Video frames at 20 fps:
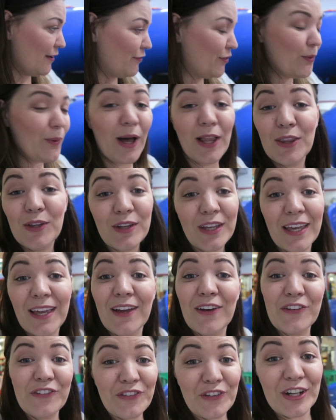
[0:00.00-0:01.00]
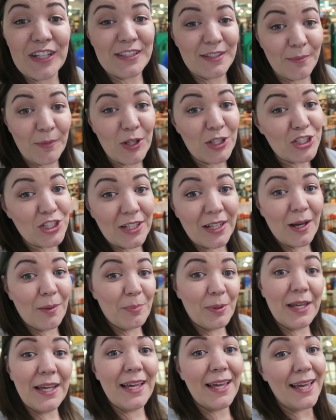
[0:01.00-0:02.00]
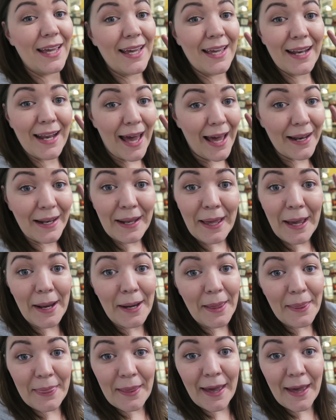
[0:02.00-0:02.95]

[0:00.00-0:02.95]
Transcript: If you are looking for a demolishing company in Adelaide,